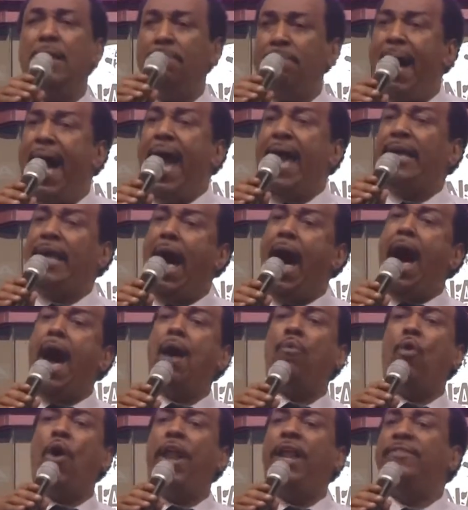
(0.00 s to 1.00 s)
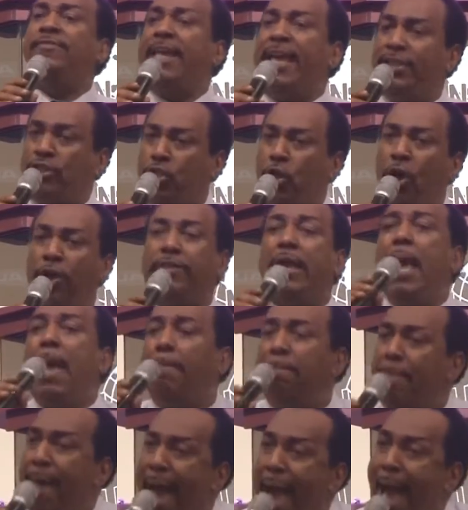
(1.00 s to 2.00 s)
My God, what is that church?
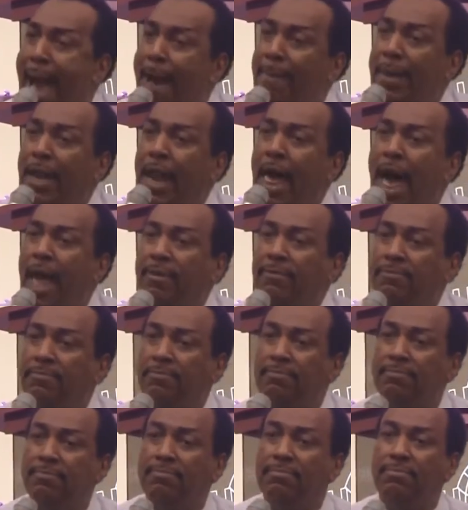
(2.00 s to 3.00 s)
Babylon.